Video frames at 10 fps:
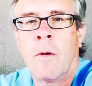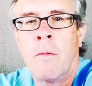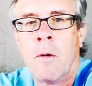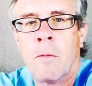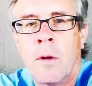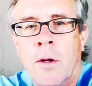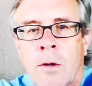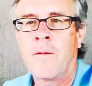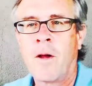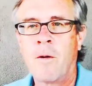one moment, please.
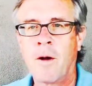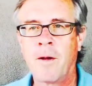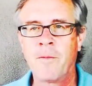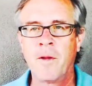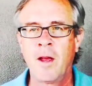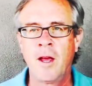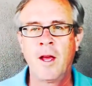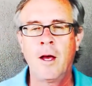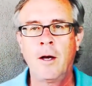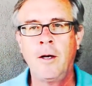All right.
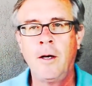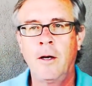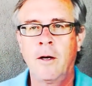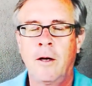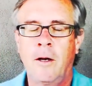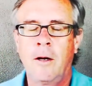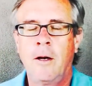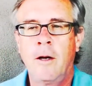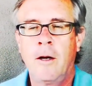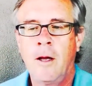Uh,
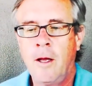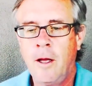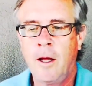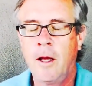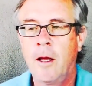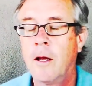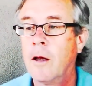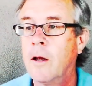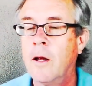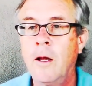uh,
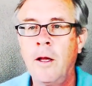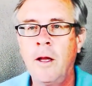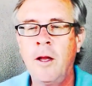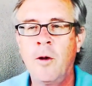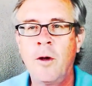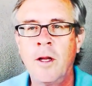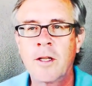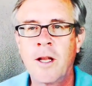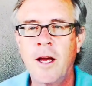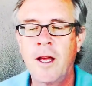you know,
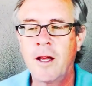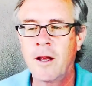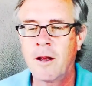it's like